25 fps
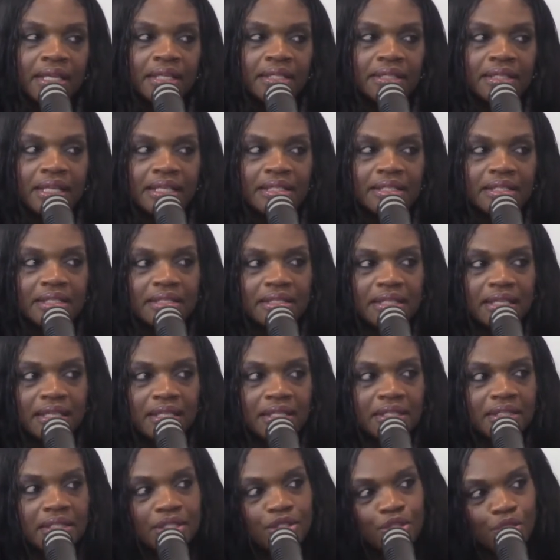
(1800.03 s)
it, that's a
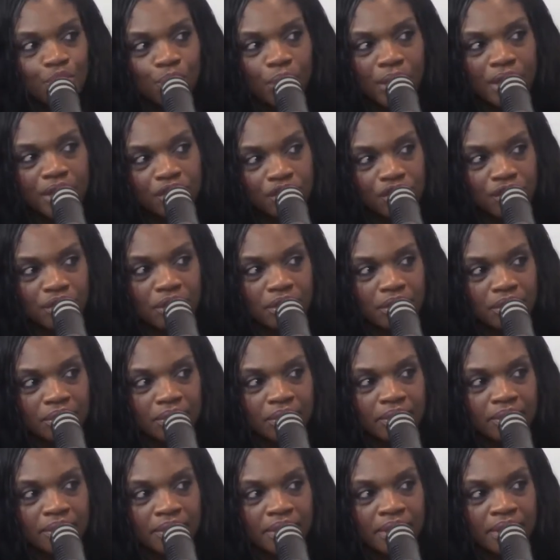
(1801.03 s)
sticky situation.
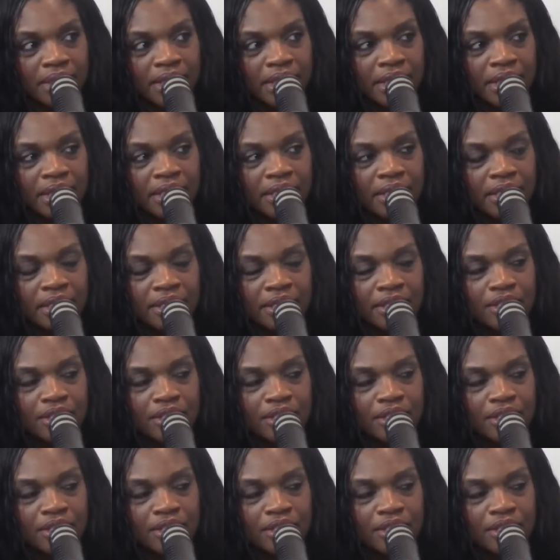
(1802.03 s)
Mm-hmm.